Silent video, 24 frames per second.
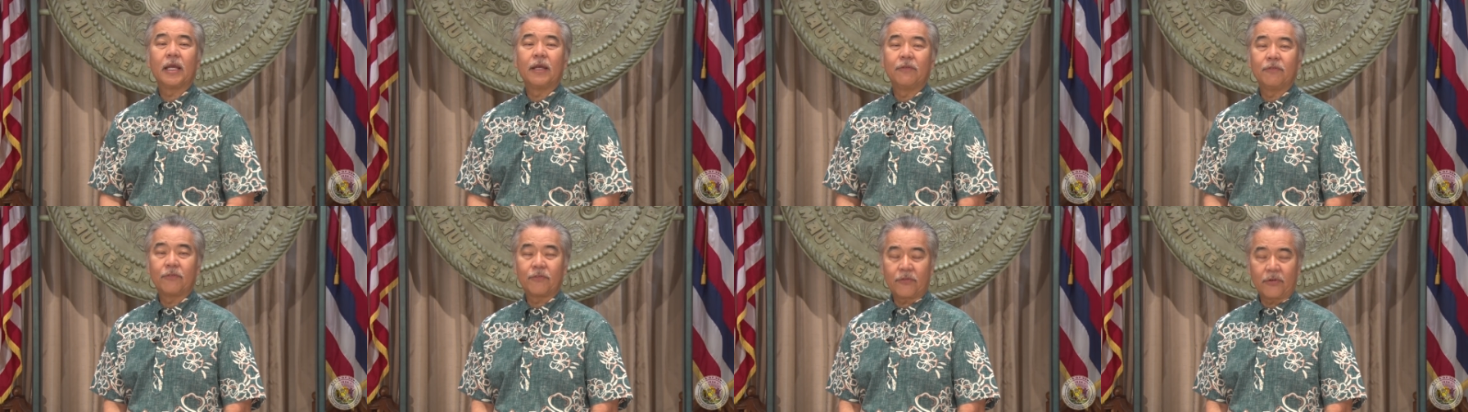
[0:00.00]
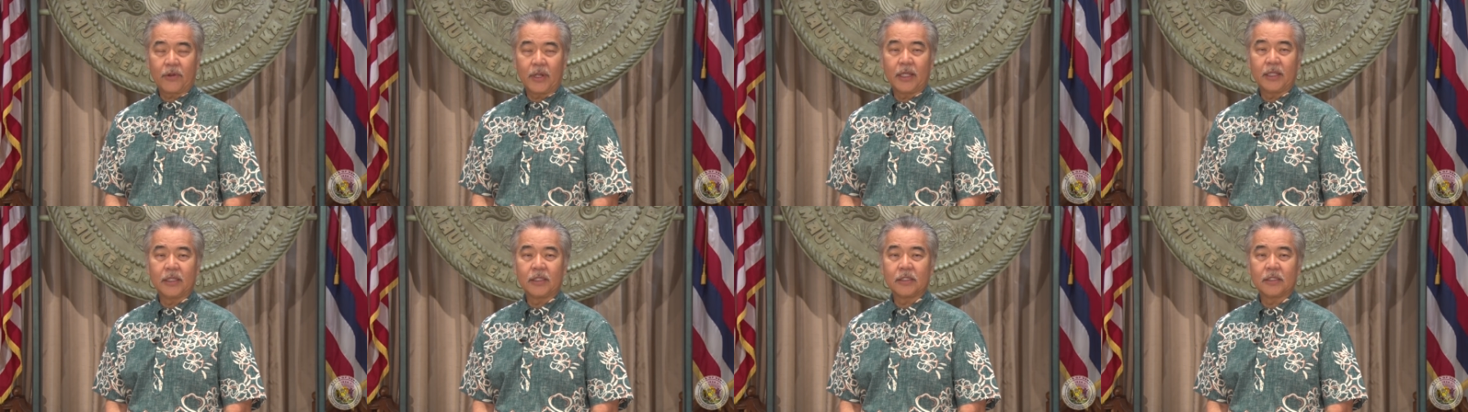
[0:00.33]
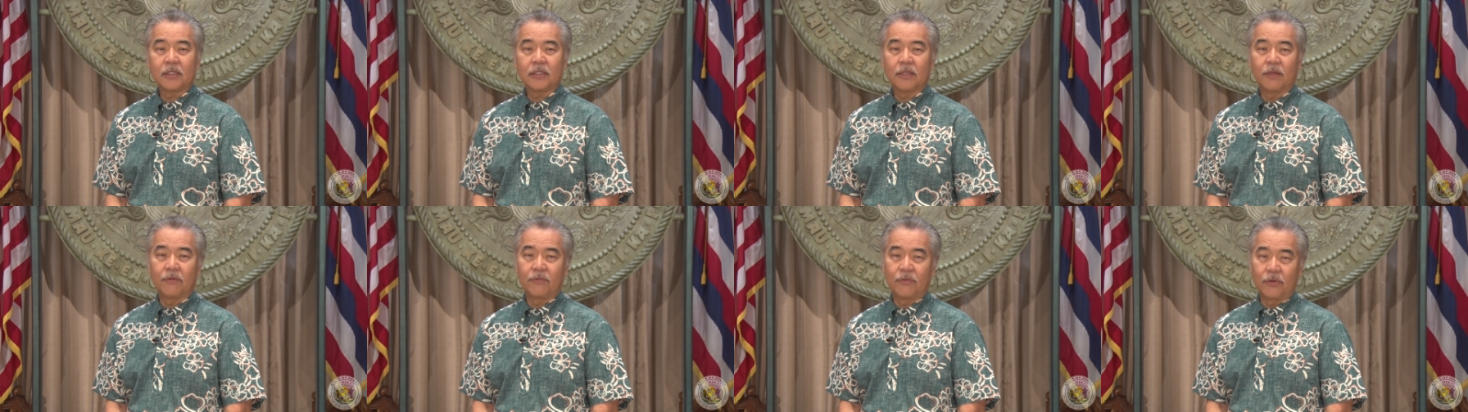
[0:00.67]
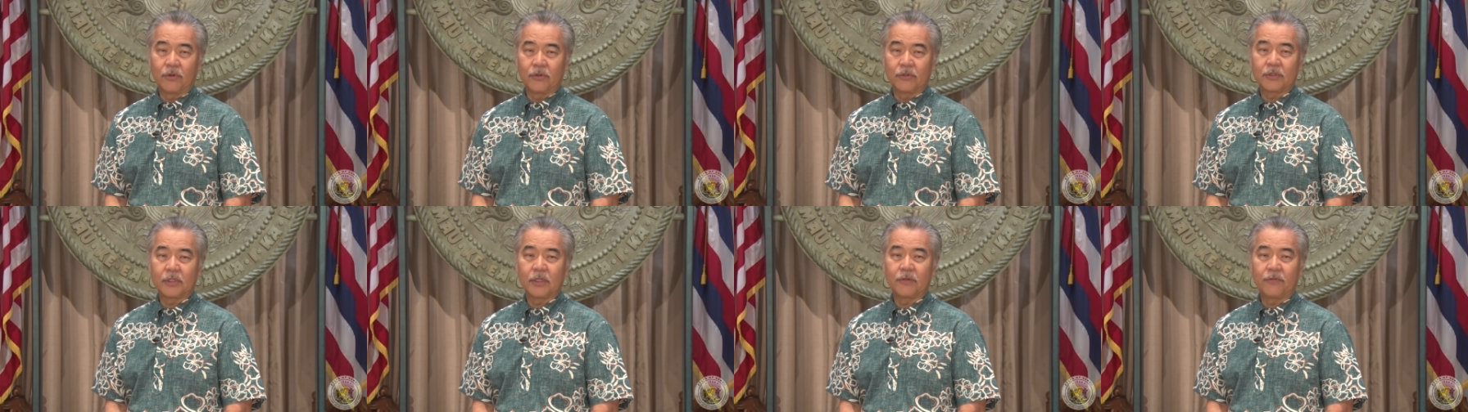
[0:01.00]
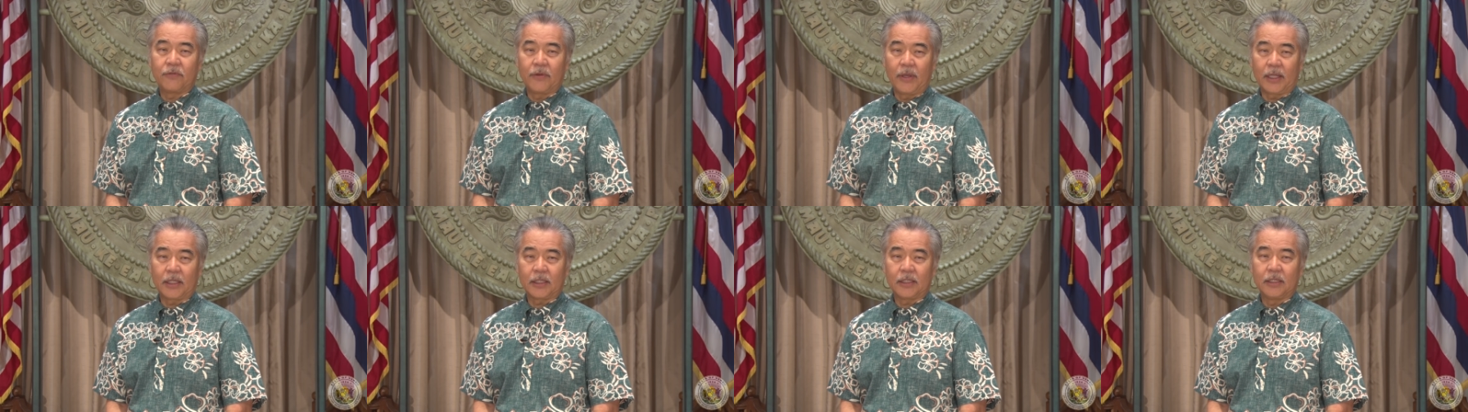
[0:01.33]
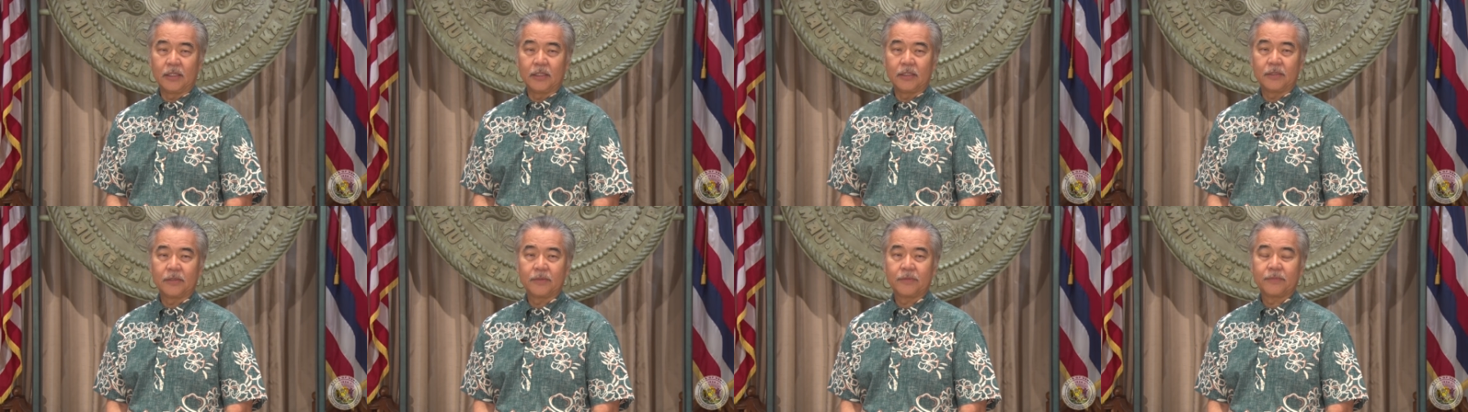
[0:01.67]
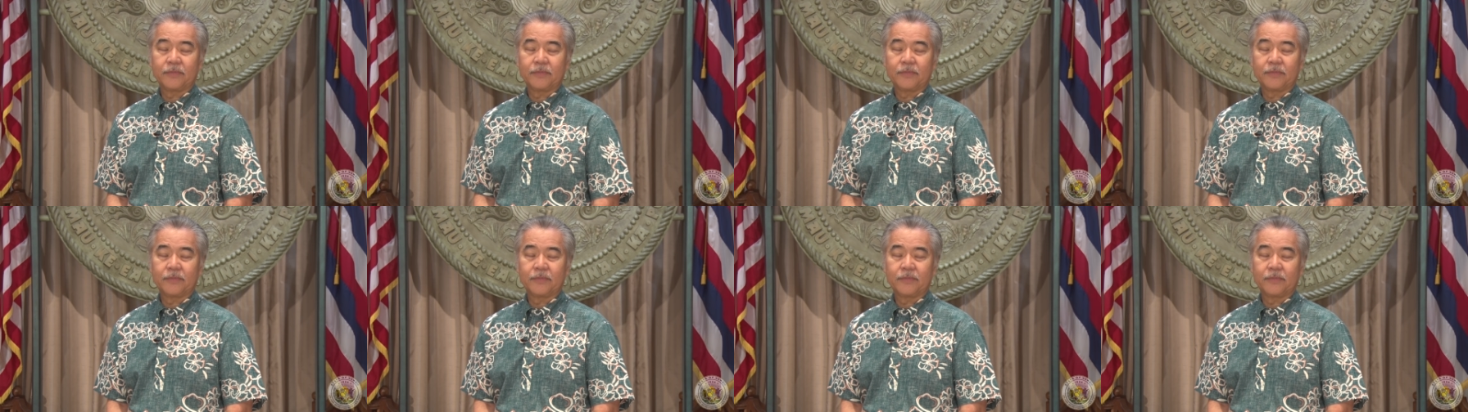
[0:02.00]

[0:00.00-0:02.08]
and friends of those affected.